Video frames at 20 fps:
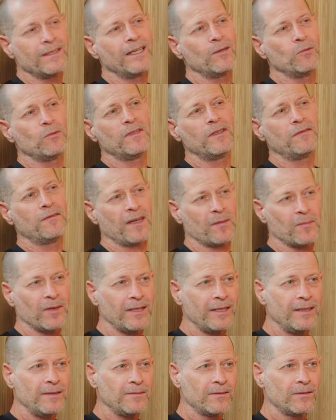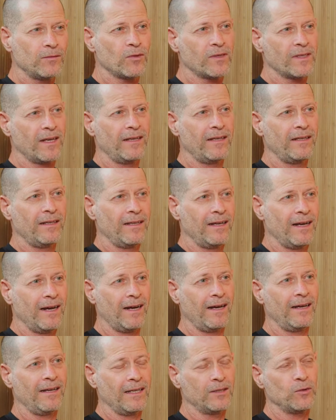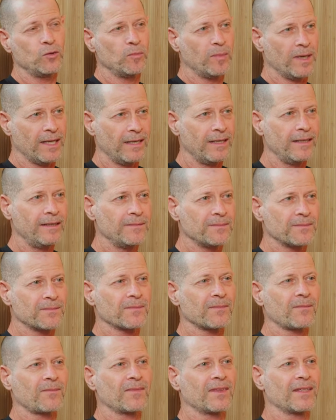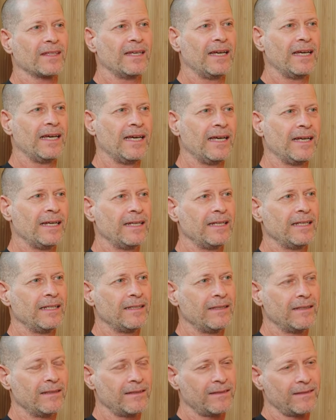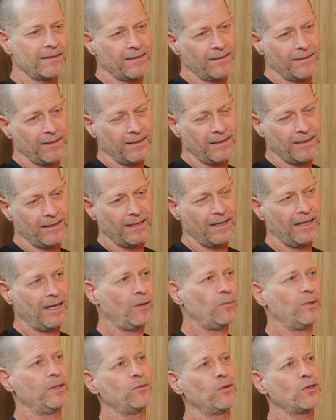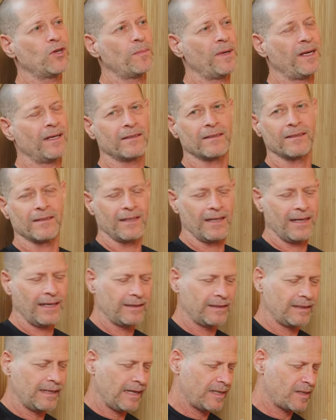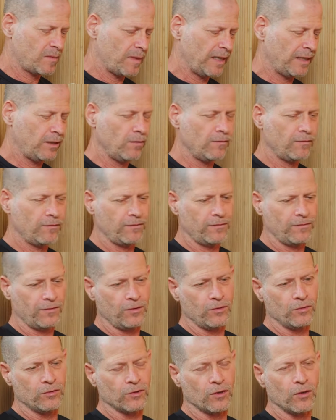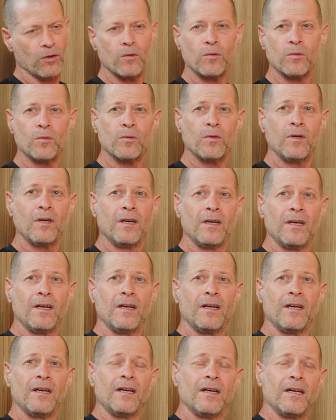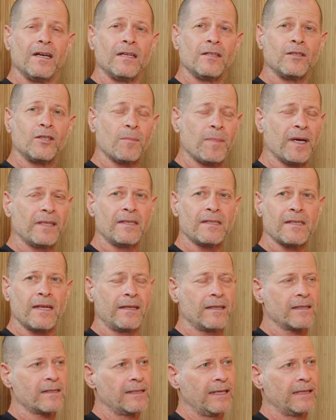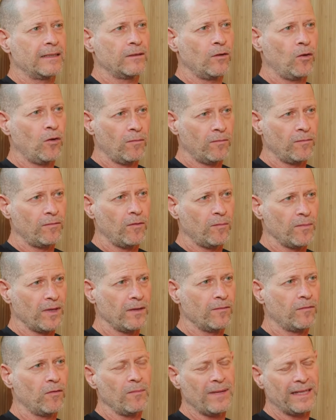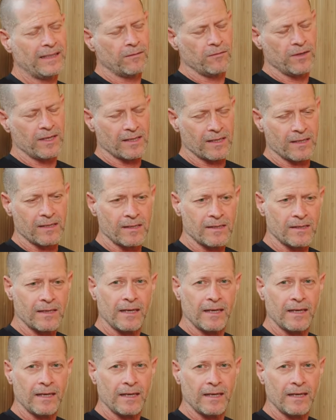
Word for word: day with the family to say hi and goodbye, and I went to Japan. And as many of you know, Japan is like a second home for me for many reasons,